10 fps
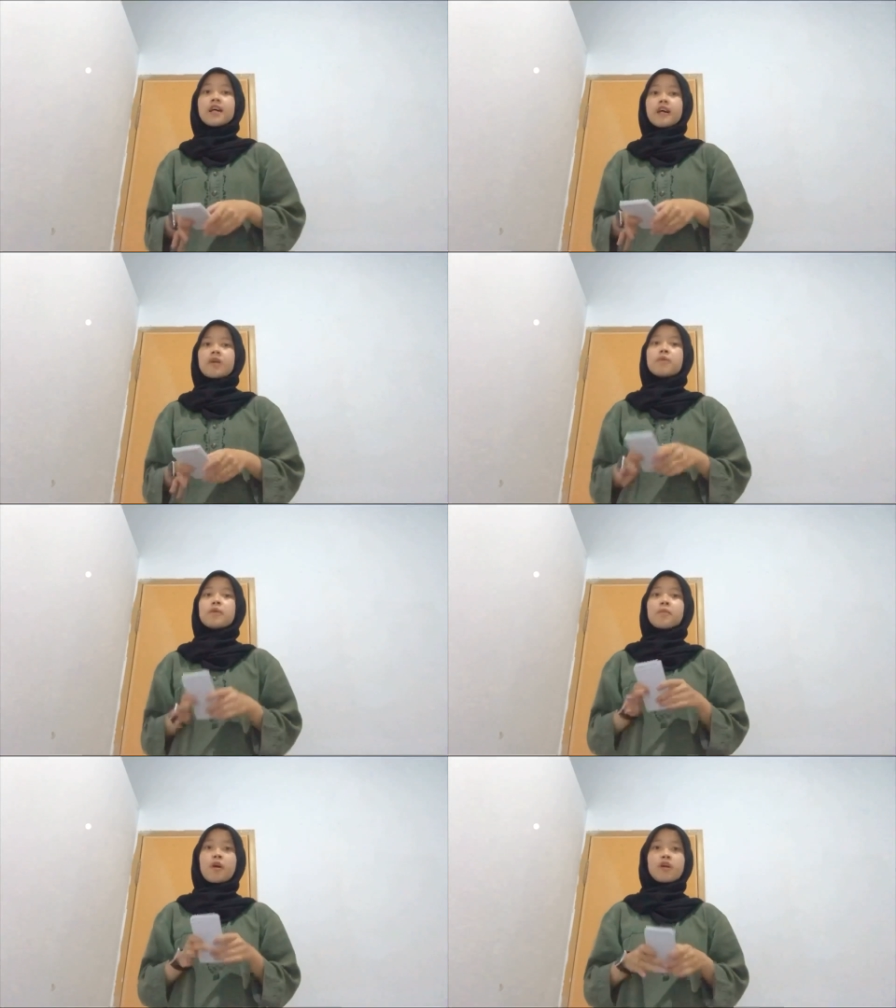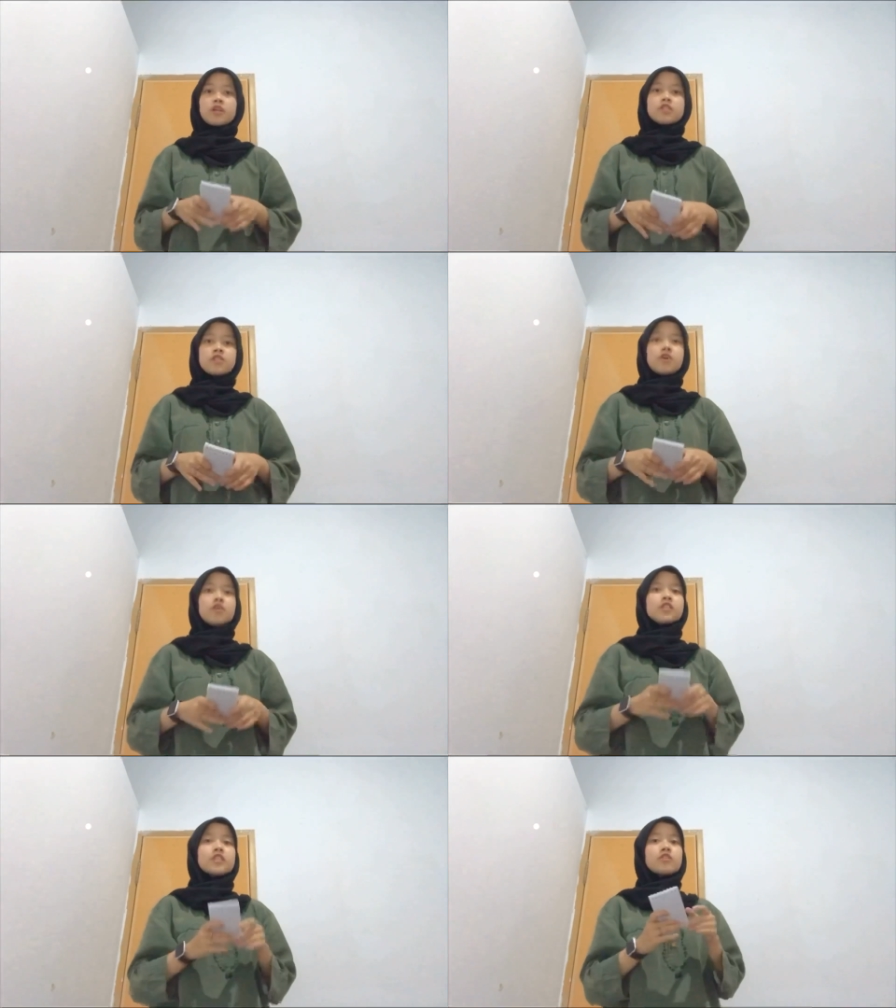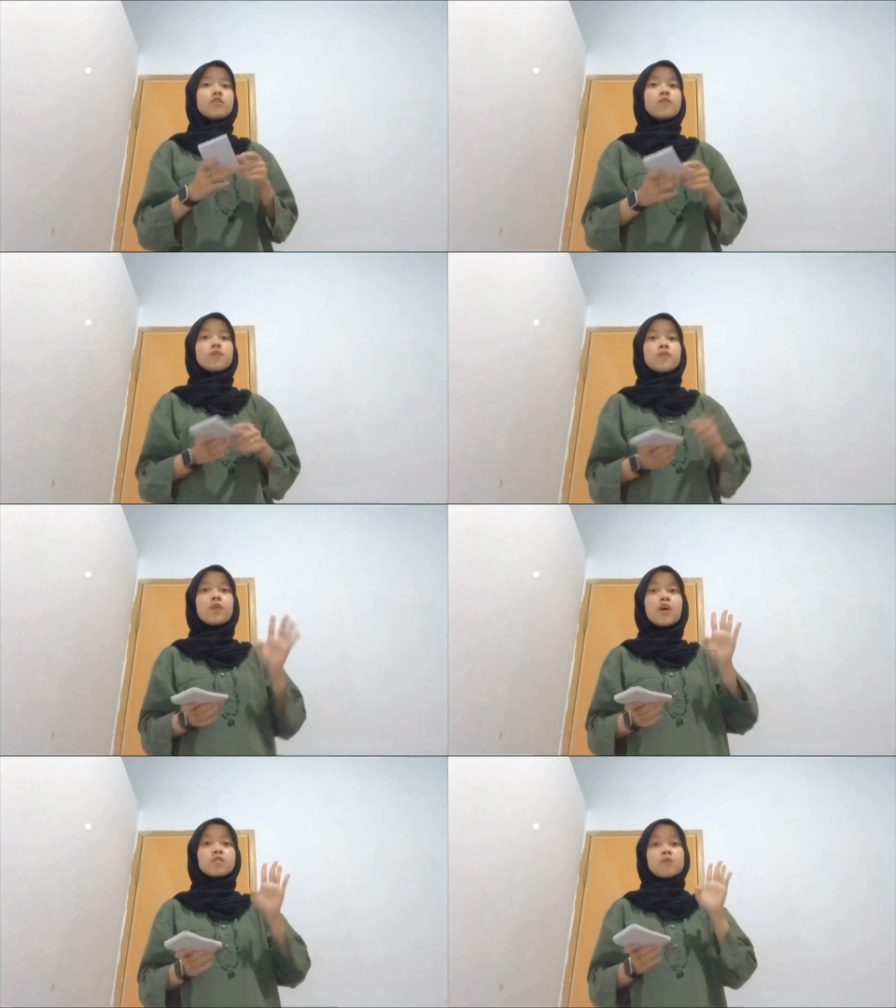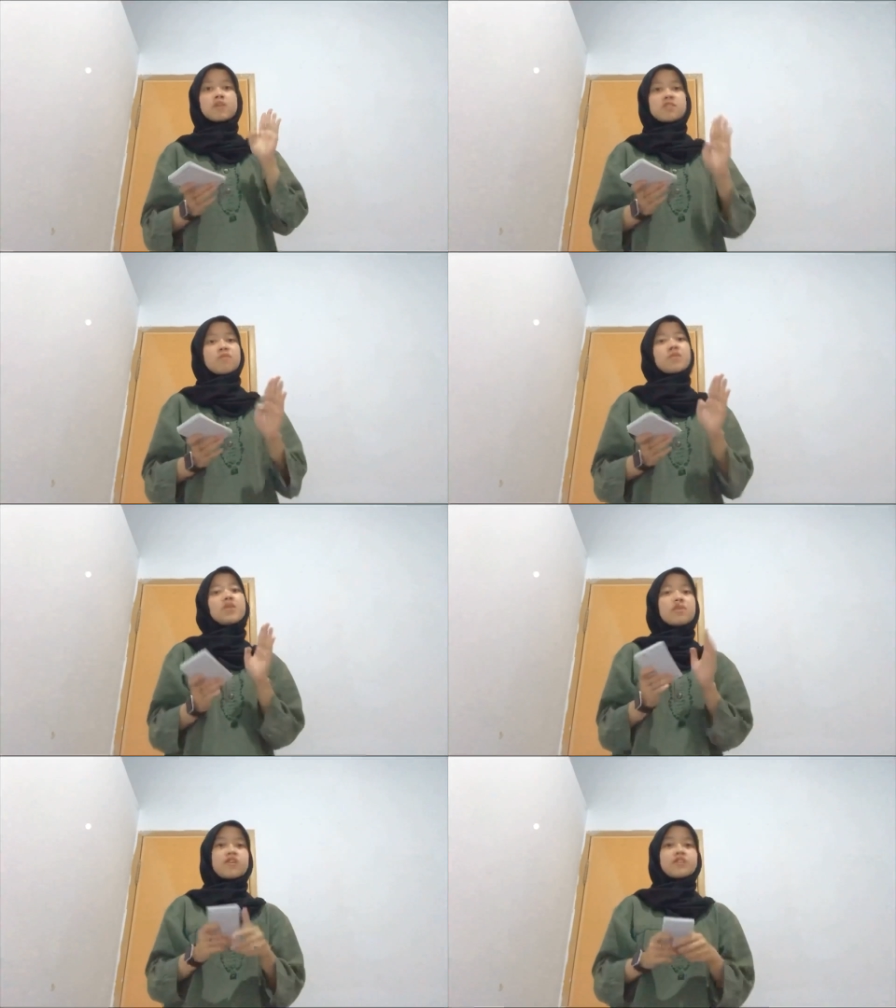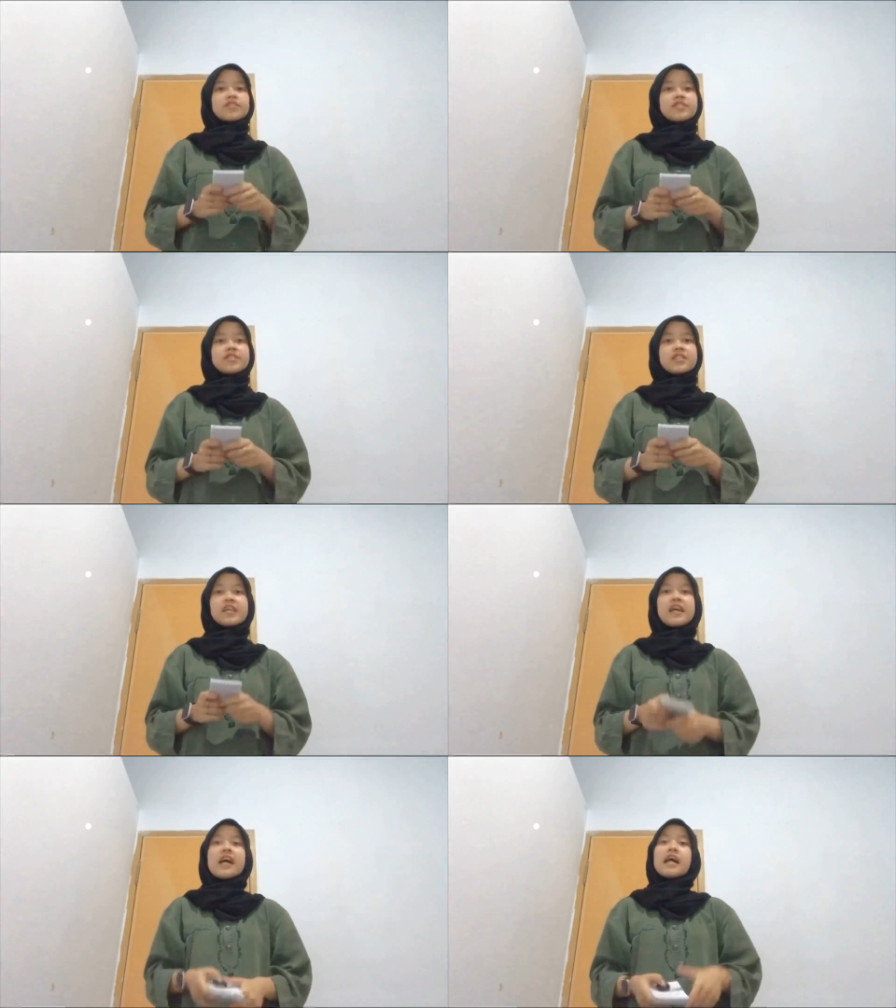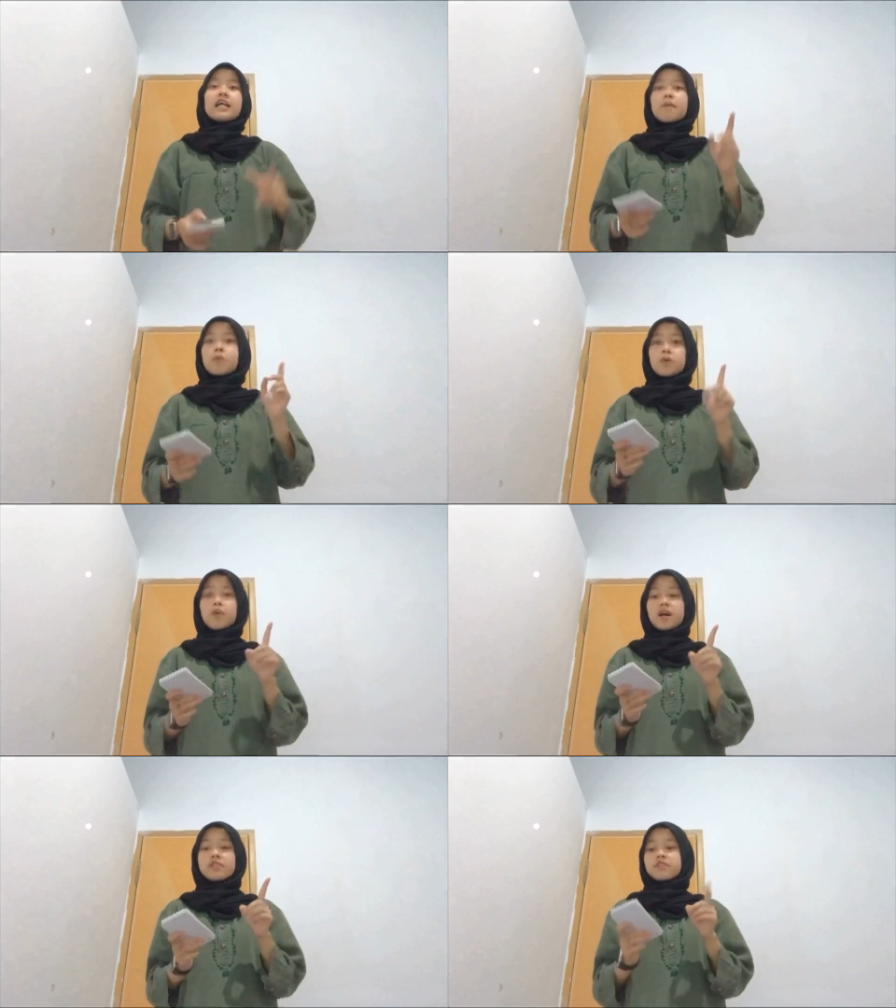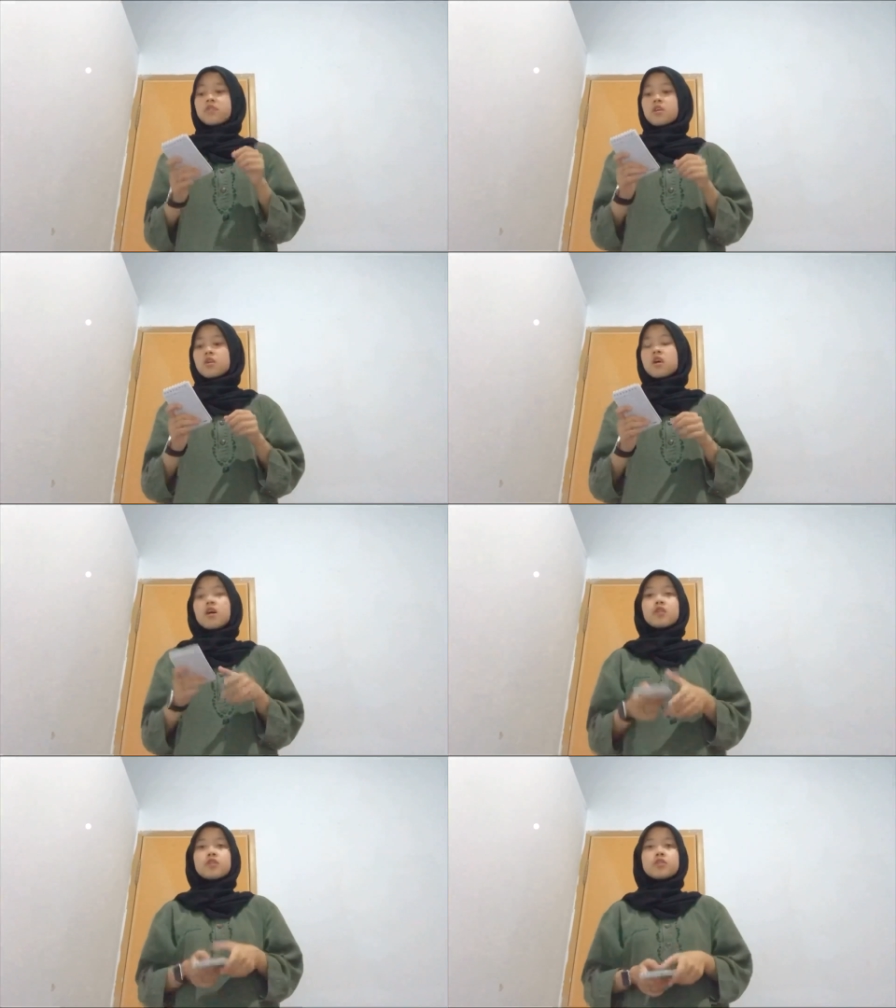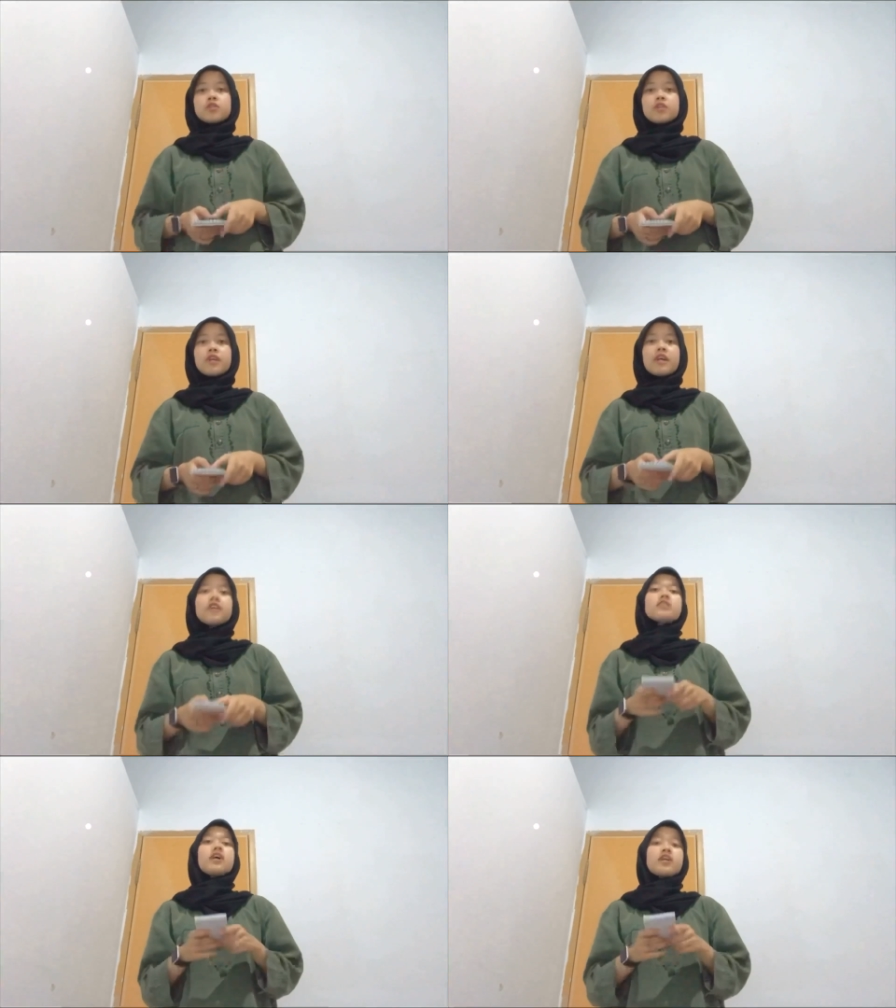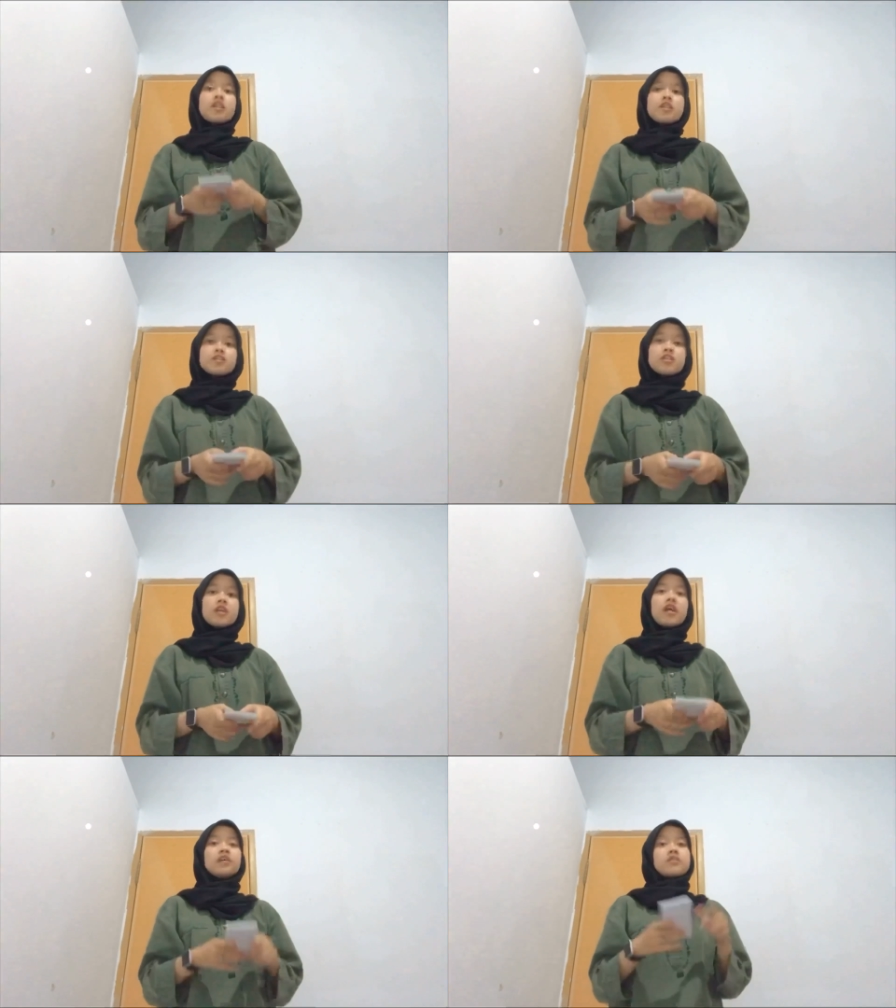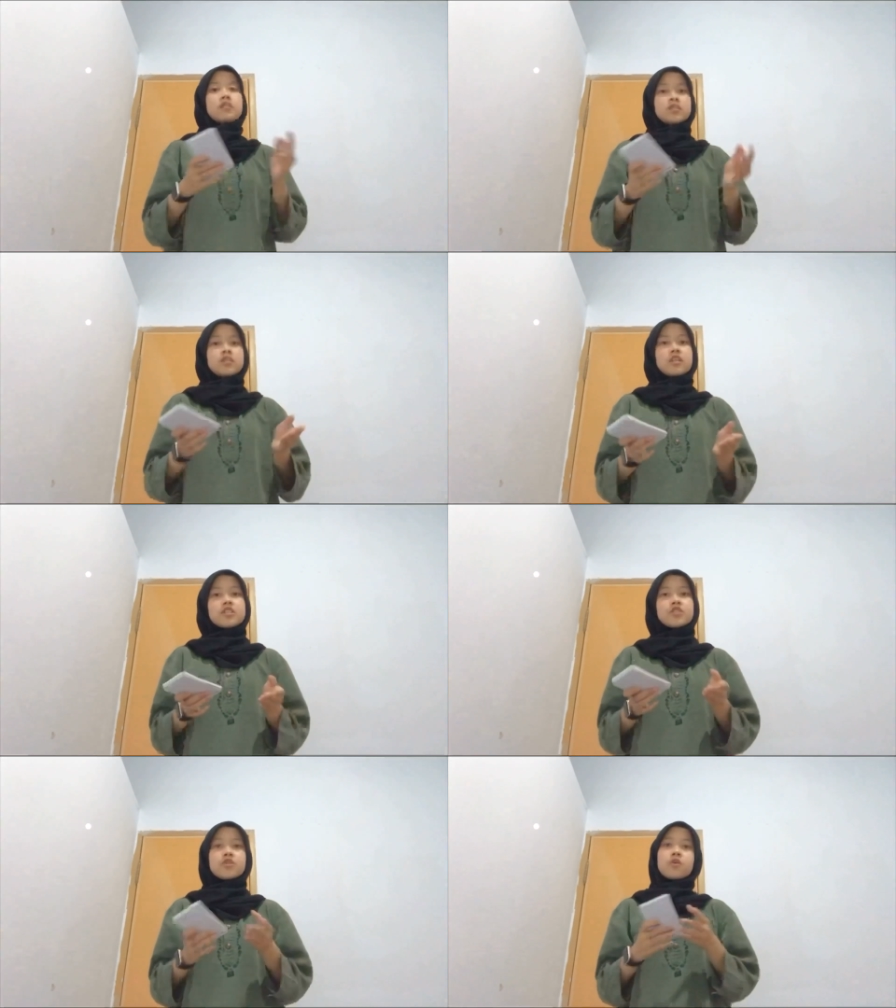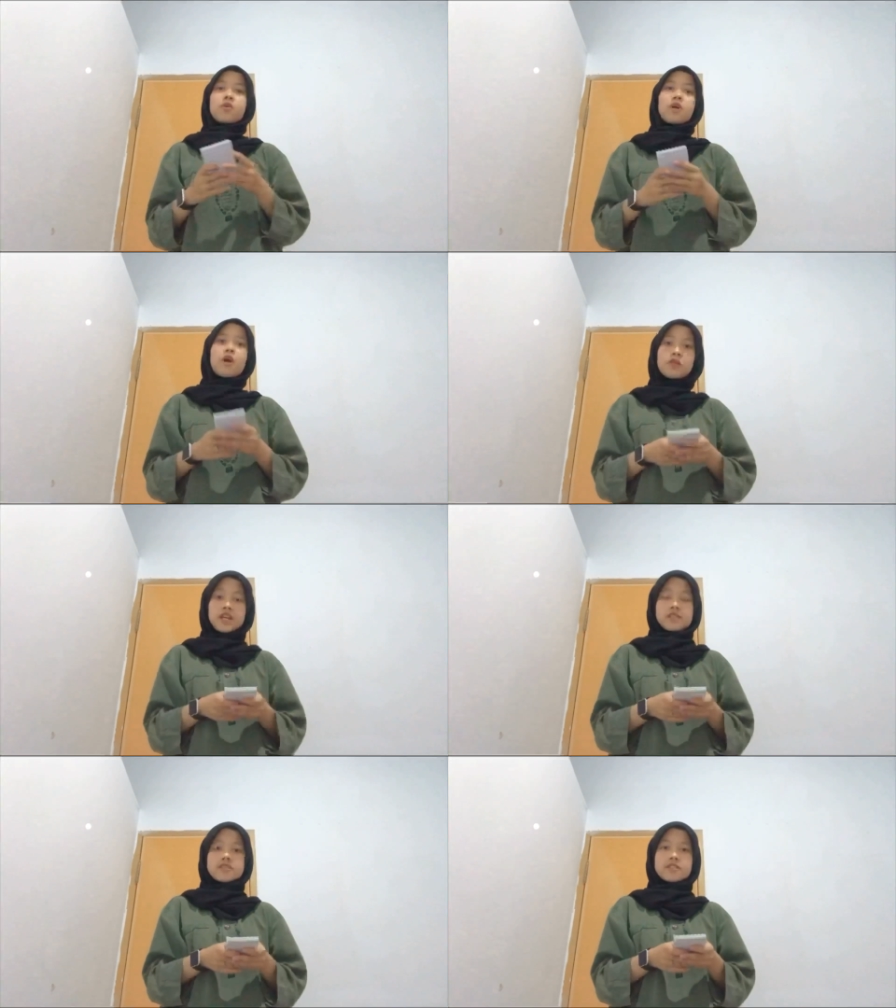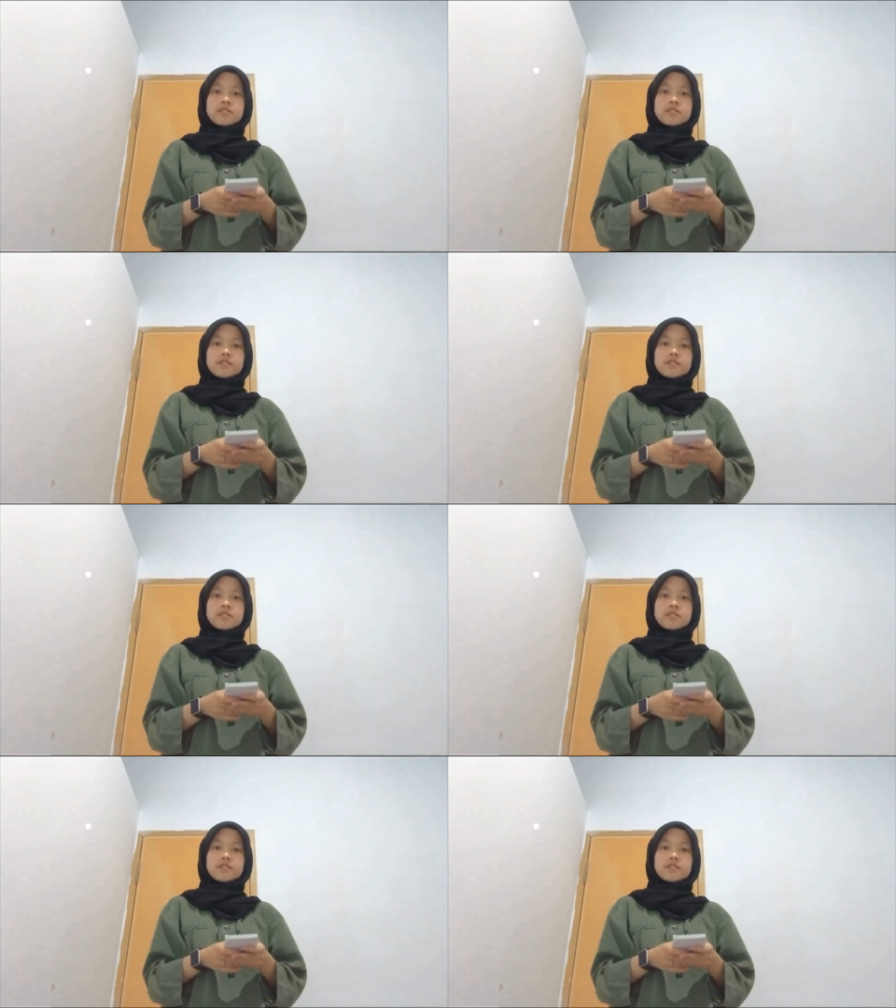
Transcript: can be broken down into 4 specific goals. Number 1, to gain the attention and interest your audience.